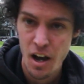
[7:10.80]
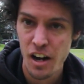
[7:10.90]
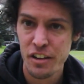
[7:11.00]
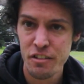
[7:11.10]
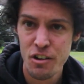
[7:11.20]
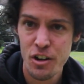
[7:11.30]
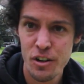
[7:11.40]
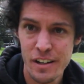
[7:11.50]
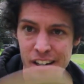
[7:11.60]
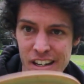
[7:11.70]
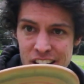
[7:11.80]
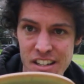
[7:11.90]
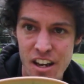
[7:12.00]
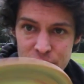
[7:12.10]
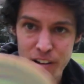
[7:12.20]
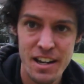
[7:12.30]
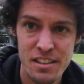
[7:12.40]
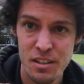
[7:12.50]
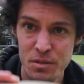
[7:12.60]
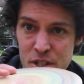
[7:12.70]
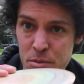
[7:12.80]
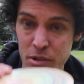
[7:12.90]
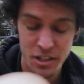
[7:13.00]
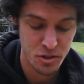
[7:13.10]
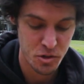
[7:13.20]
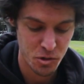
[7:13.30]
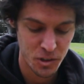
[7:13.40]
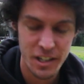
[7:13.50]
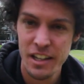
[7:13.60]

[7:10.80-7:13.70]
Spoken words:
I'm gonna throw a Star Wraith, which is pretty neutral.